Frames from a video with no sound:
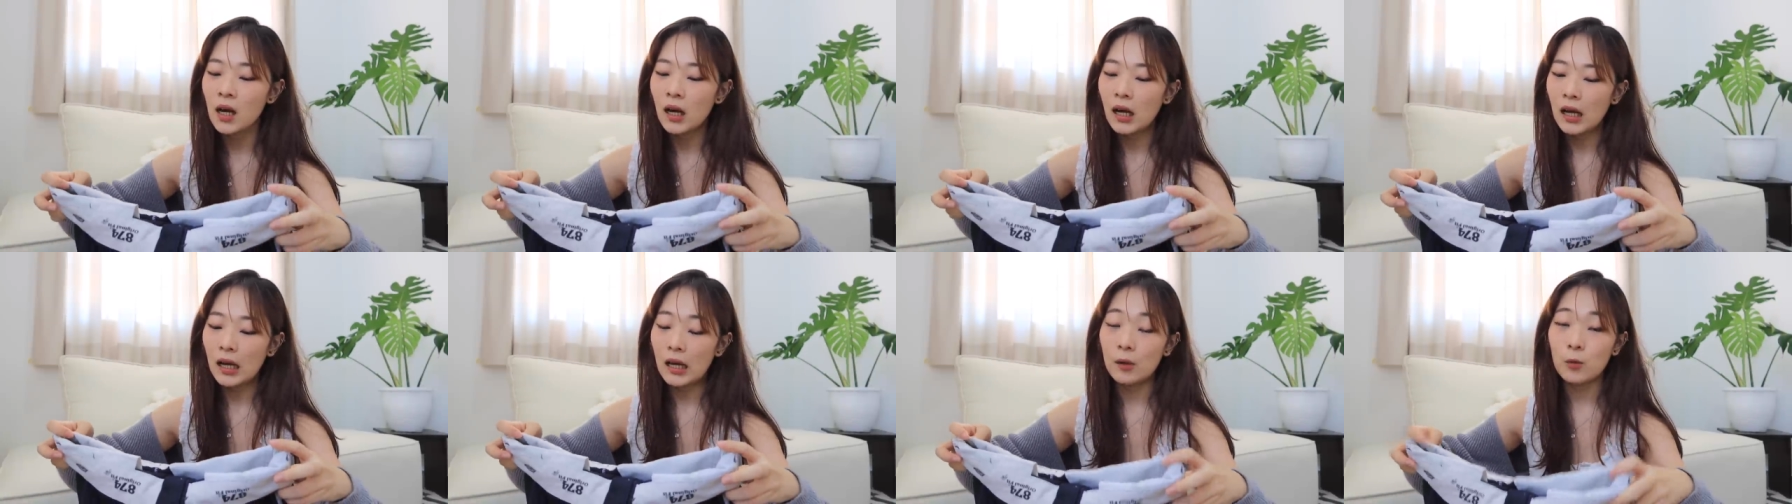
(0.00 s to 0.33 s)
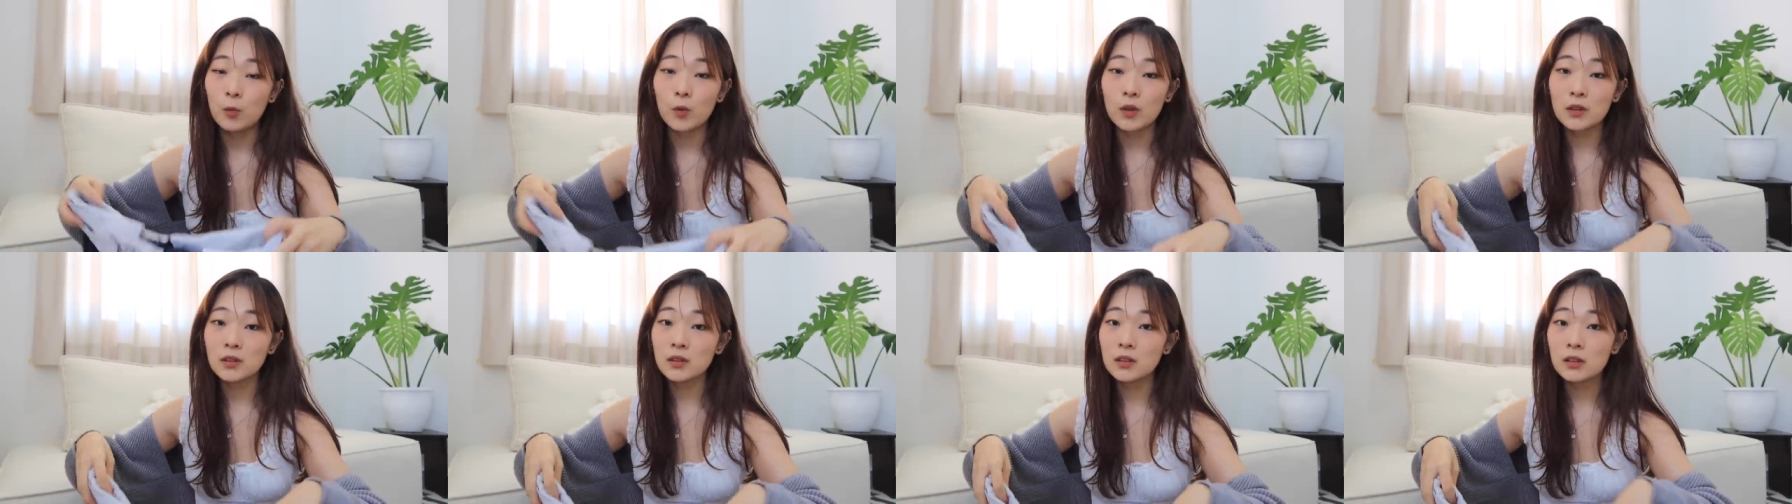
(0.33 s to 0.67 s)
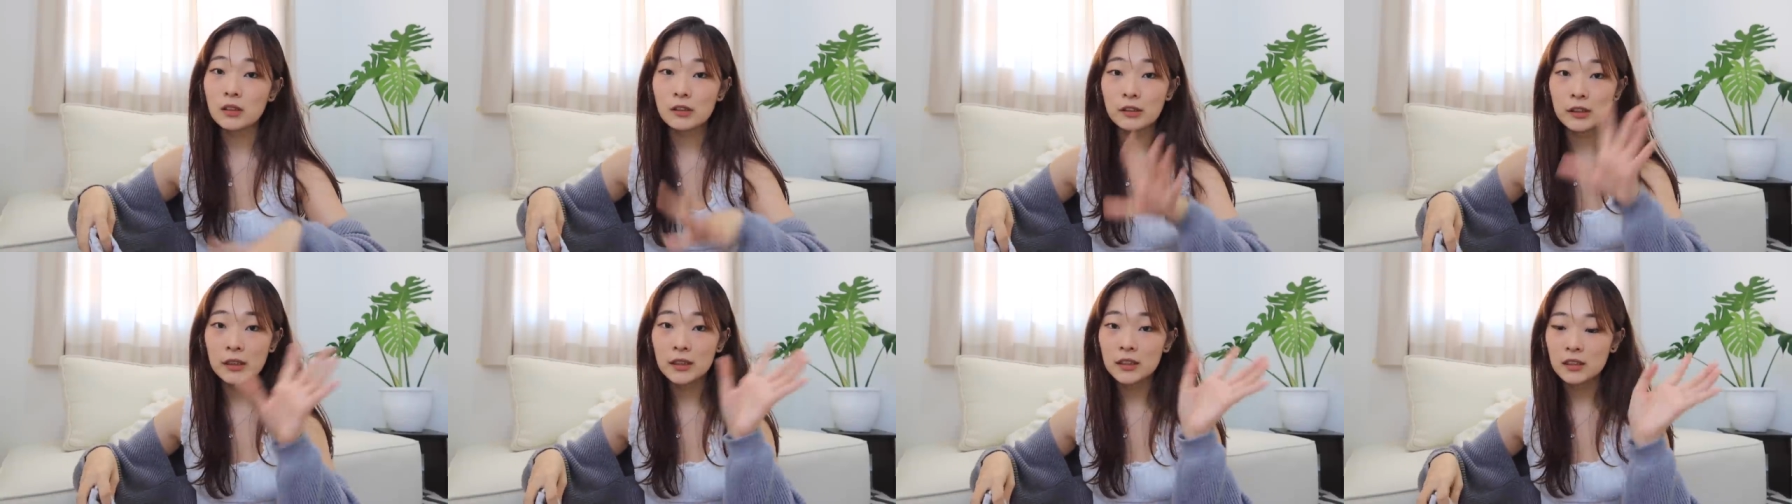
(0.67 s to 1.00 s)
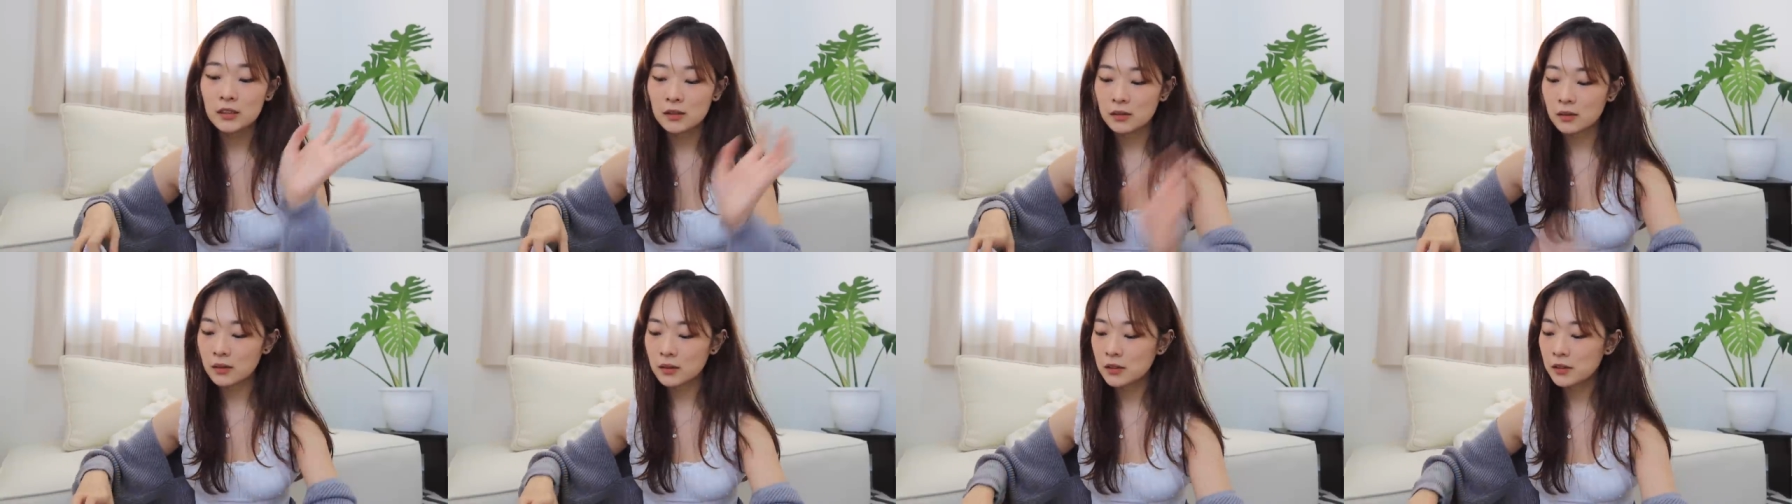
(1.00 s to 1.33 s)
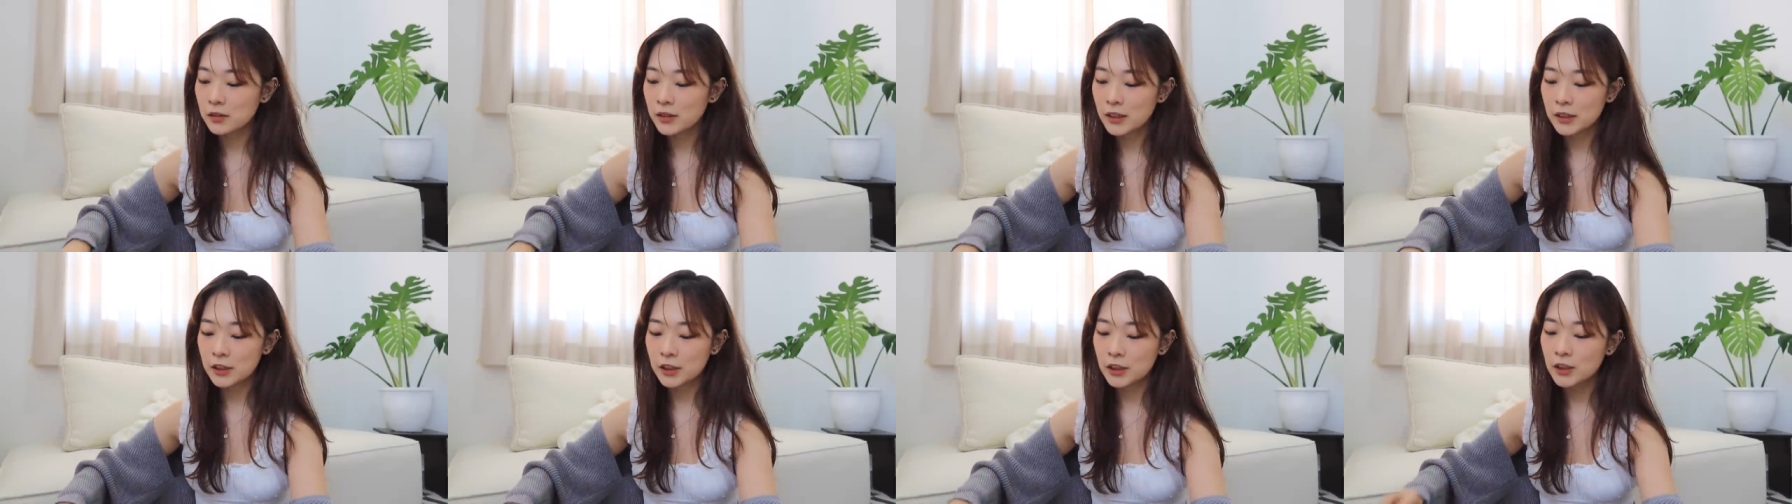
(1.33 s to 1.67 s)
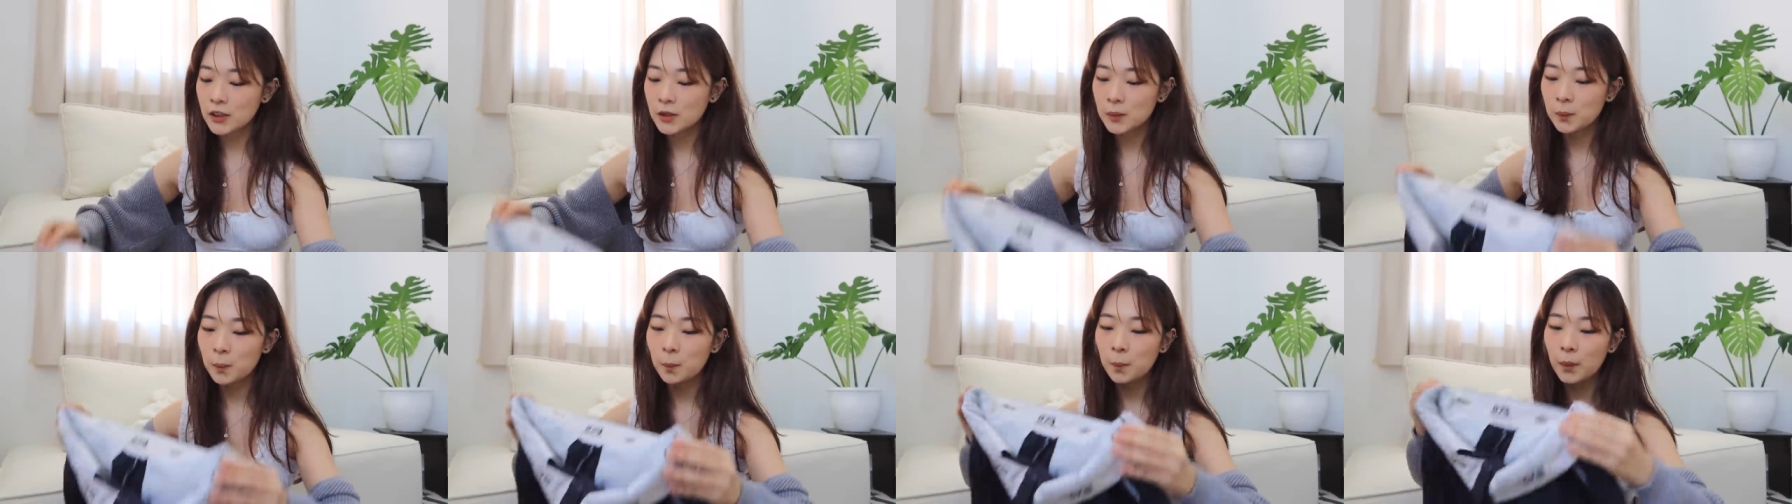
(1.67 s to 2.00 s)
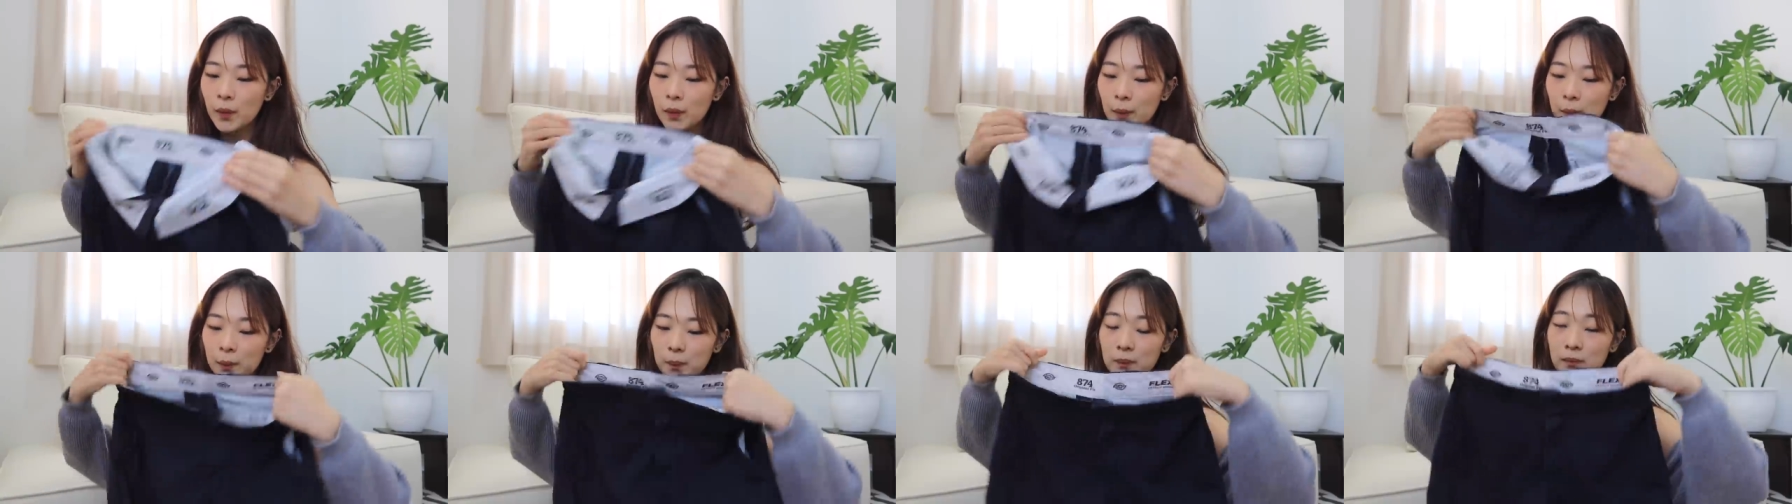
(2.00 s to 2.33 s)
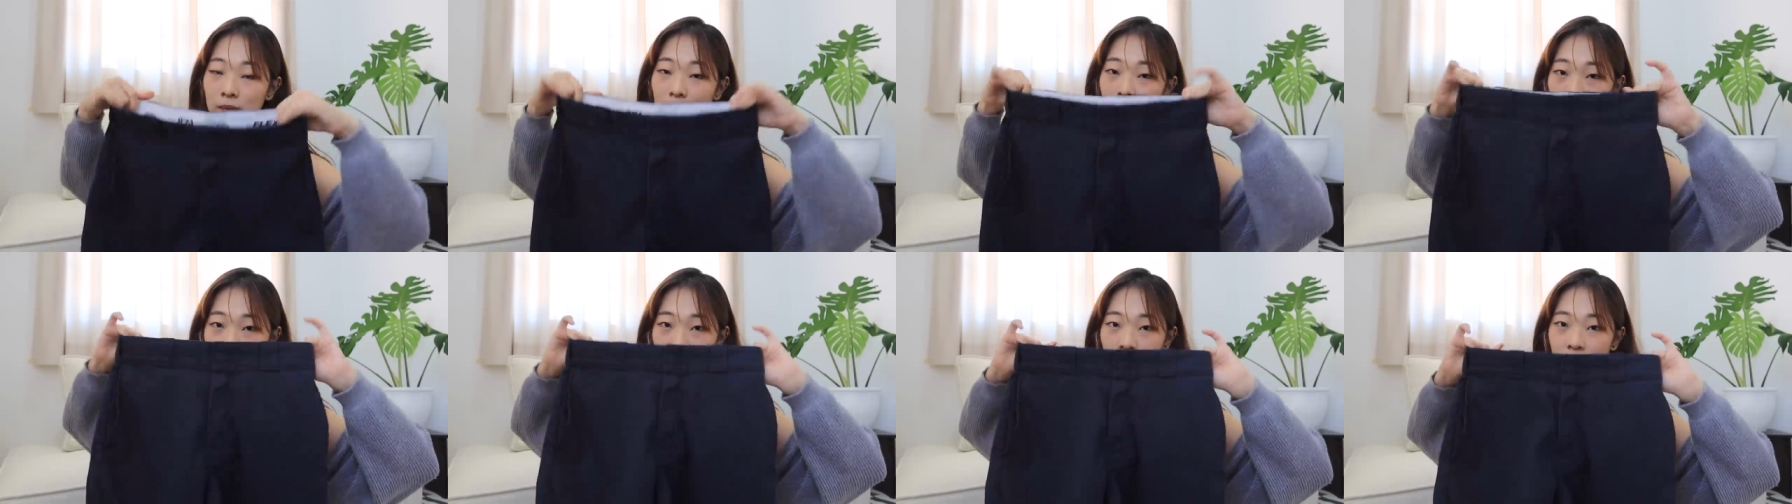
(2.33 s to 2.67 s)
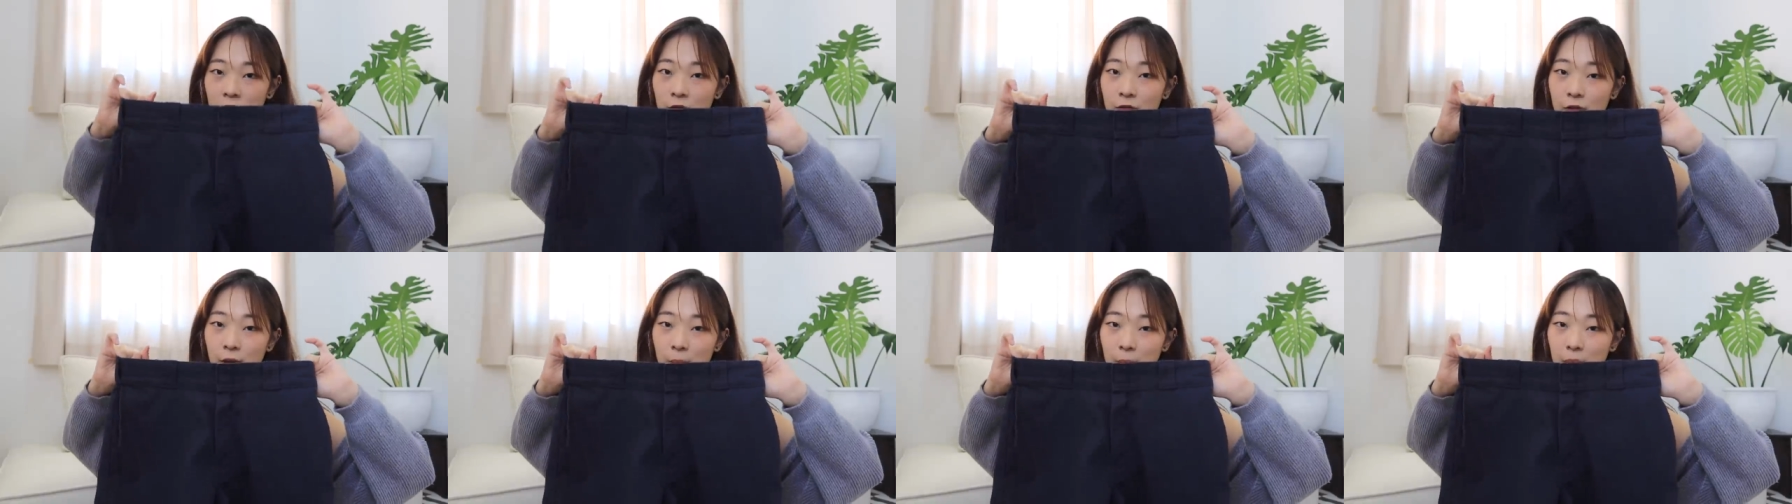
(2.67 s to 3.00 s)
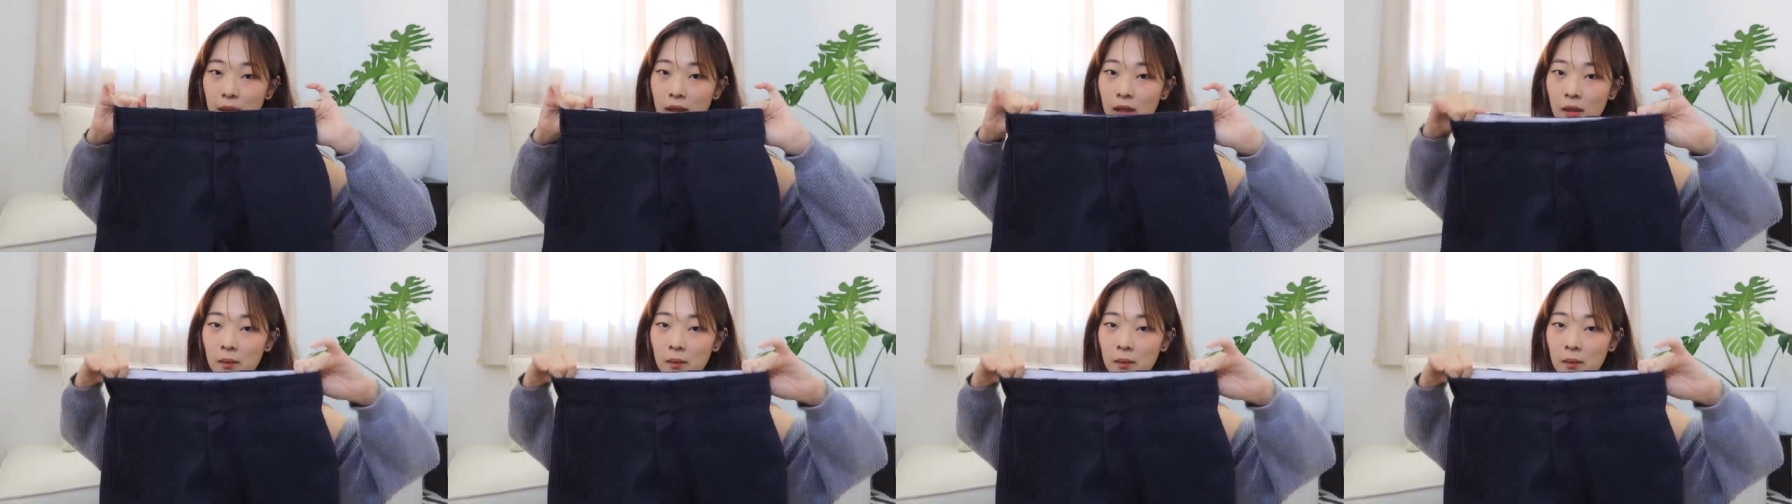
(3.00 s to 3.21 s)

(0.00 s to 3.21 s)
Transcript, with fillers: and once the trend is gone you can just bloop, flip it